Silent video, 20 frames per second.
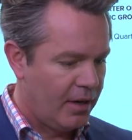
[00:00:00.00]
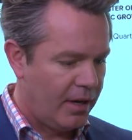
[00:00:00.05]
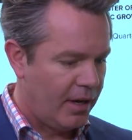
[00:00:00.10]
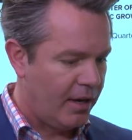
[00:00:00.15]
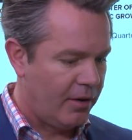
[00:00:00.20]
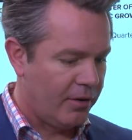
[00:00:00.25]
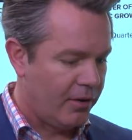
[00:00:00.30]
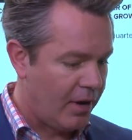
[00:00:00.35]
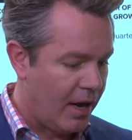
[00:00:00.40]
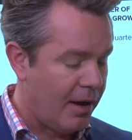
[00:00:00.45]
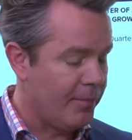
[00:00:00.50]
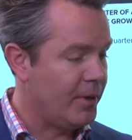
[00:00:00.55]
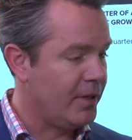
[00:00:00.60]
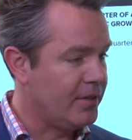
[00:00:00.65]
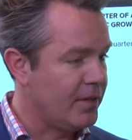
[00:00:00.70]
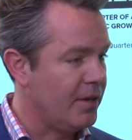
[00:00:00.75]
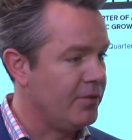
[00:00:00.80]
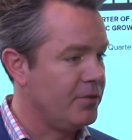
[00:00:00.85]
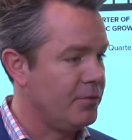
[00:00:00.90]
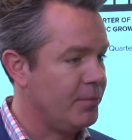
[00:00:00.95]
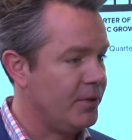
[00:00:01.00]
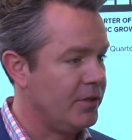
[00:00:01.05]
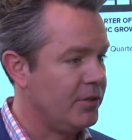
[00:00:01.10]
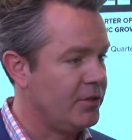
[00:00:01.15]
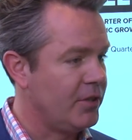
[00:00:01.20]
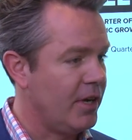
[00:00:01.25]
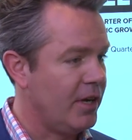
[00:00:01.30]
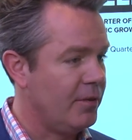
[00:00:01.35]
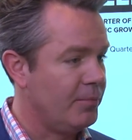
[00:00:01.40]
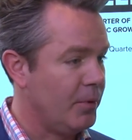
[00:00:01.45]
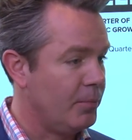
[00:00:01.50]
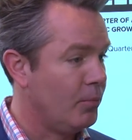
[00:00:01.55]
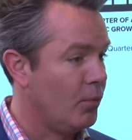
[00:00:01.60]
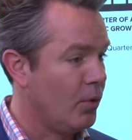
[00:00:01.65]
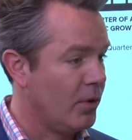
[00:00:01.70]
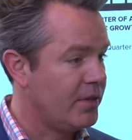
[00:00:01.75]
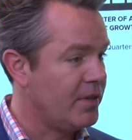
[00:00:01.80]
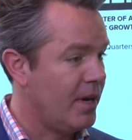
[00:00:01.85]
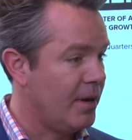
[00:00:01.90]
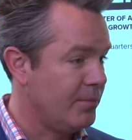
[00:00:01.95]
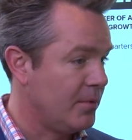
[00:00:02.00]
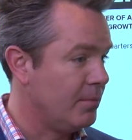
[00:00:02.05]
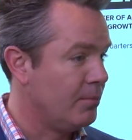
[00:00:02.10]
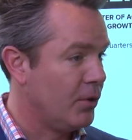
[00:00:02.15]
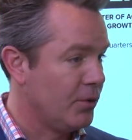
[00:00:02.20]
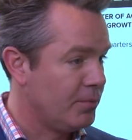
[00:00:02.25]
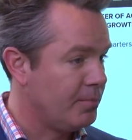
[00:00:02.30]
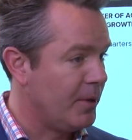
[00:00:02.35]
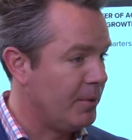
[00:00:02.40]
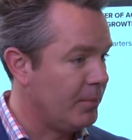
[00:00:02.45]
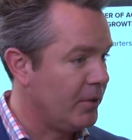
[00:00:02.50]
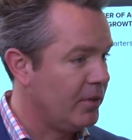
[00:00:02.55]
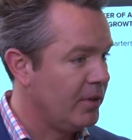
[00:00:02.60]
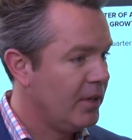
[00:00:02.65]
I don't know how many times you've been to China, but more times than most people.